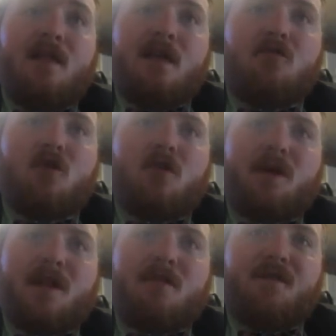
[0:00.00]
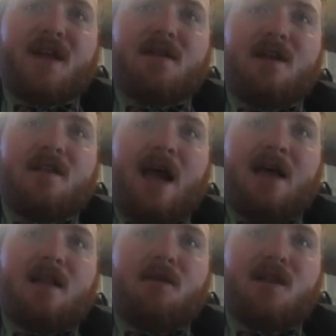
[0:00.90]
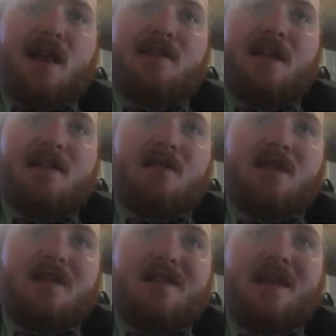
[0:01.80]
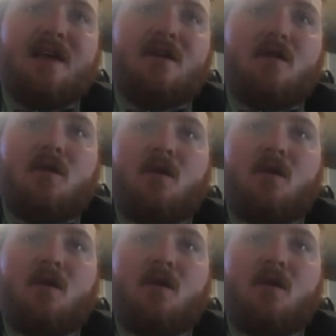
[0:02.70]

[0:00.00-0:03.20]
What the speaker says: The trick will be the affected as a high level clouds as they